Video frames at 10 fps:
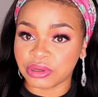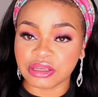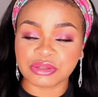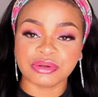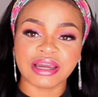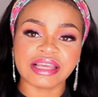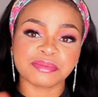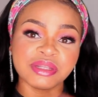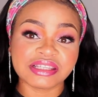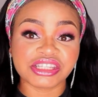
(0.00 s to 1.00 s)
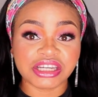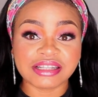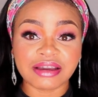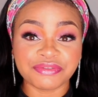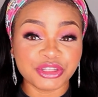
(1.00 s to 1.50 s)
Okay, so guys, please
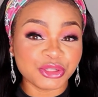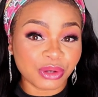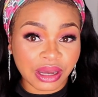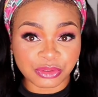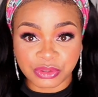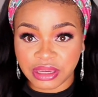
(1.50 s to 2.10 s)
check that video out.